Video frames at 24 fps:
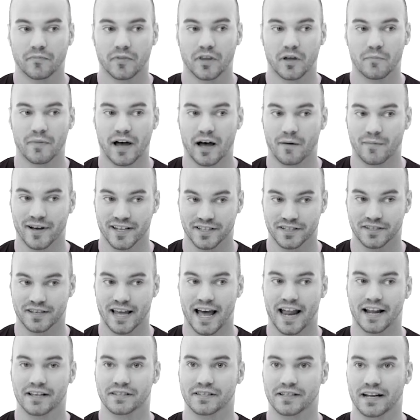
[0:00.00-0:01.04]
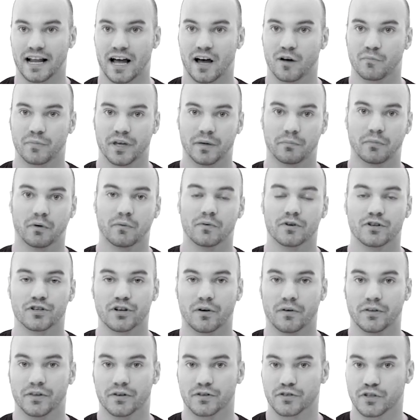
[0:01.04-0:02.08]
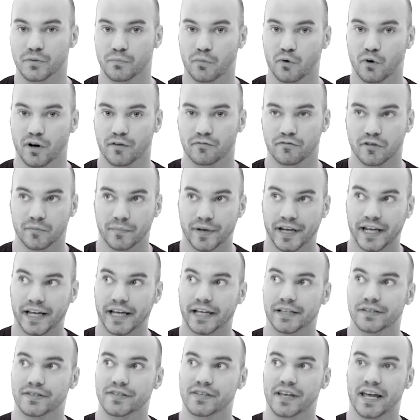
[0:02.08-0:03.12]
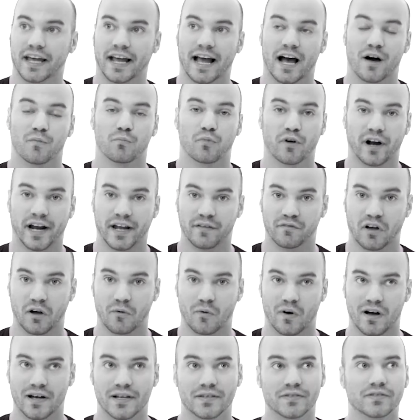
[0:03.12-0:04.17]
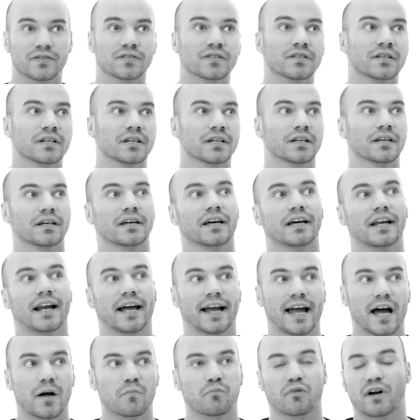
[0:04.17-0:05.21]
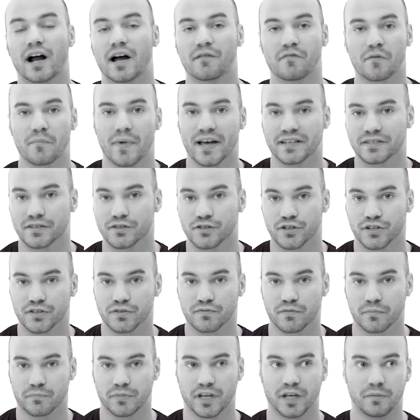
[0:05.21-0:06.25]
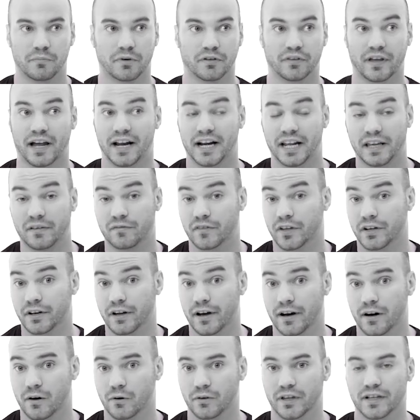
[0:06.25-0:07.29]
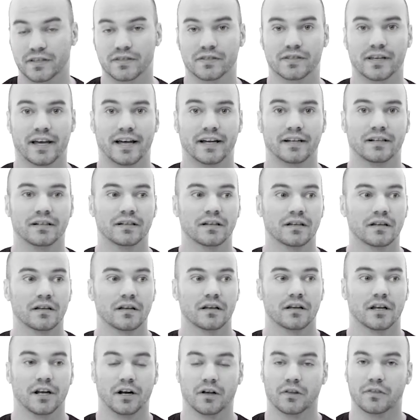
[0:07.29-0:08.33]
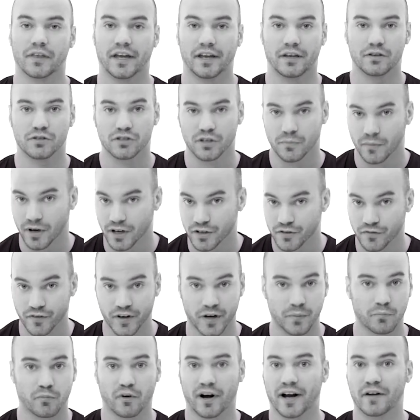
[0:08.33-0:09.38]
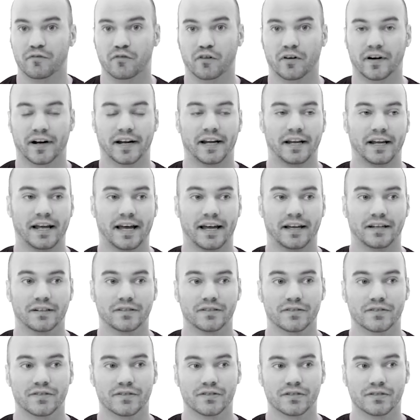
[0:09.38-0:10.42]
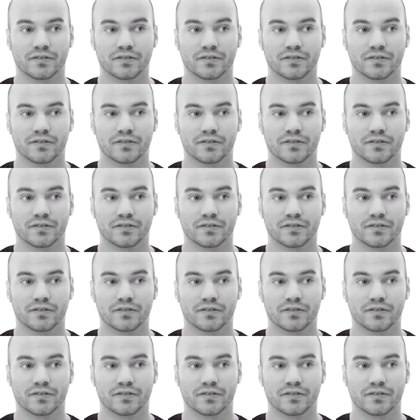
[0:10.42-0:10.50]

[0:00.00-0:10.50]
about my status and how people were showing their support for me and saying how brave I was, and I got private messages from people that I didn't even know that said, thank you so much for your bravery, and,